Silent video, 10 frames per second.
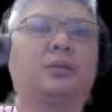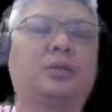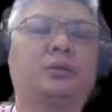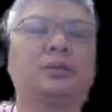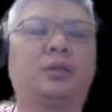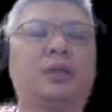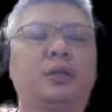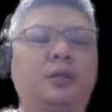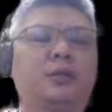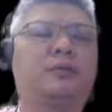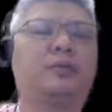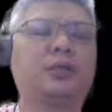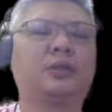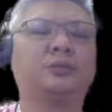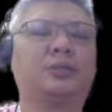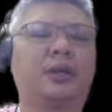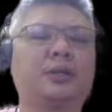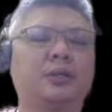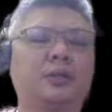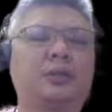Central cannon versus
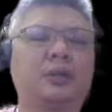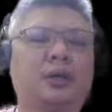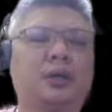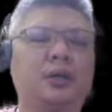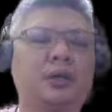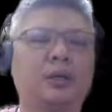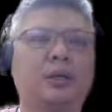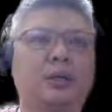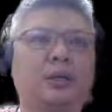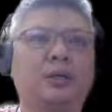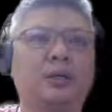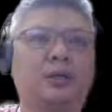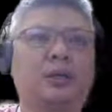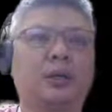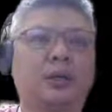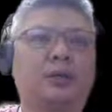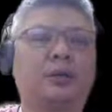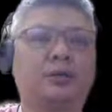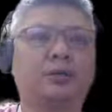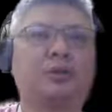black's
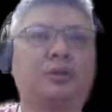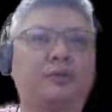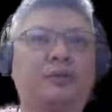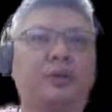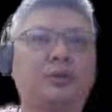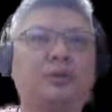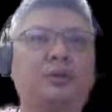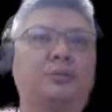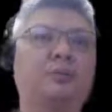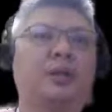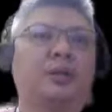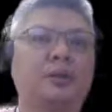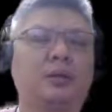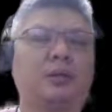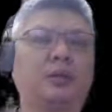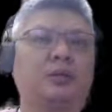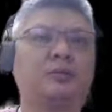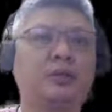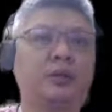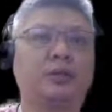savage horse defense, but in this
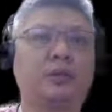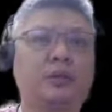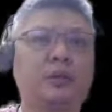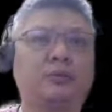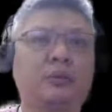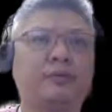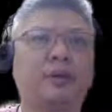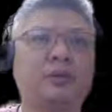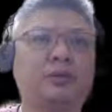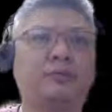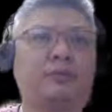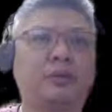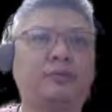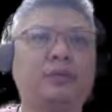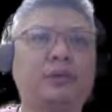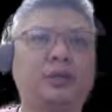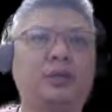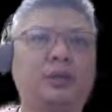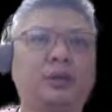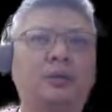variation he will advance the pawn very
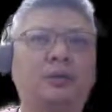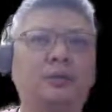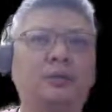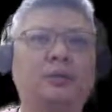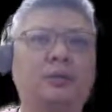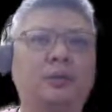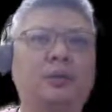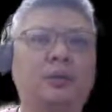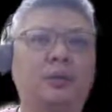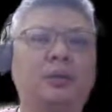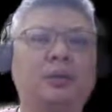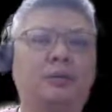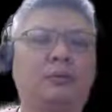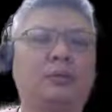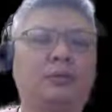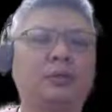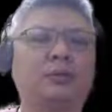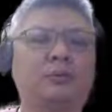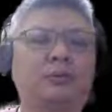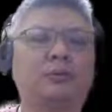early on. Red
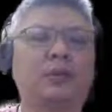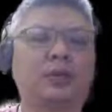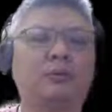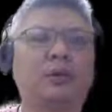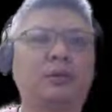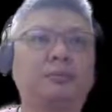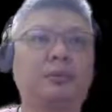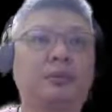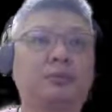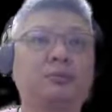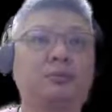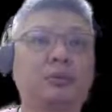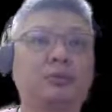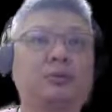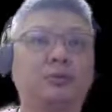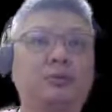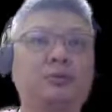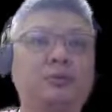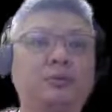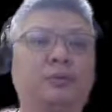to do likewise, but this will be a slow
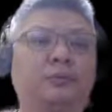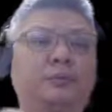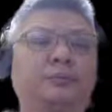move.